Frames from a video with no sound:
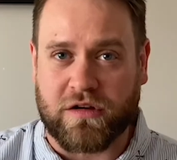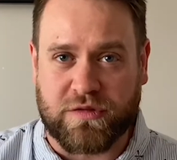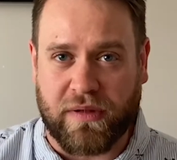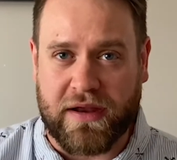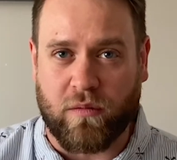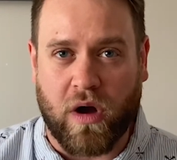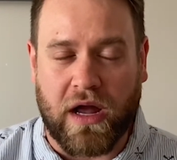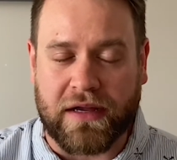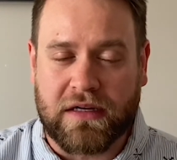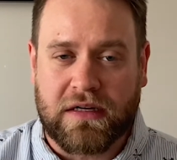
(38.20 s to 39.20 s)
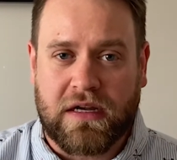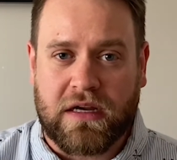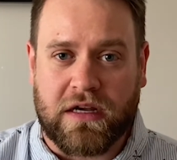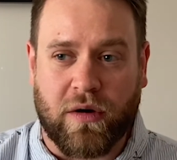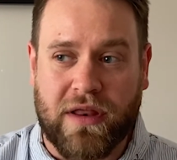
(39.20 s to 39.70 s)
explain why.
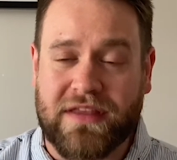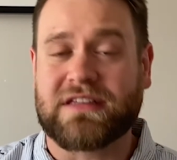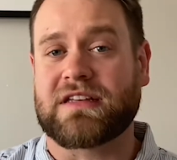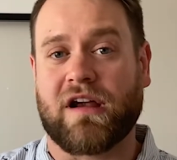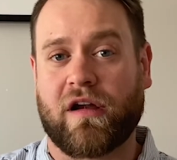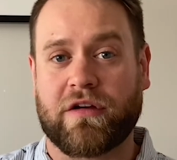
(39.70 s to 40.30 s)
In this scenario,